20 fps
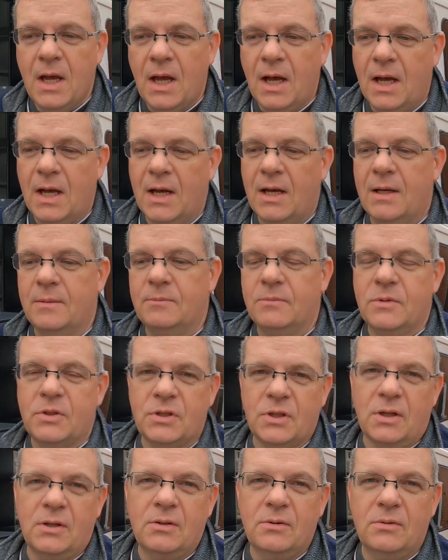um,
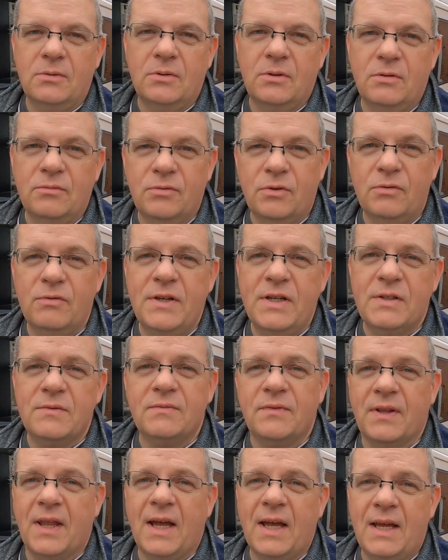so the, the
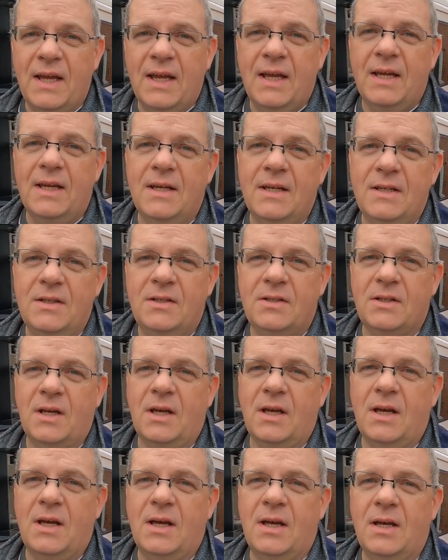reason for that is
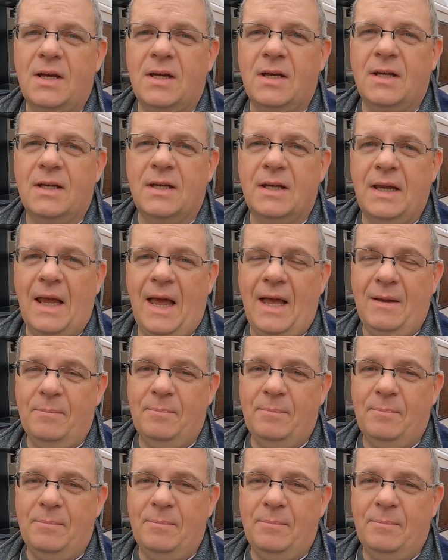uh,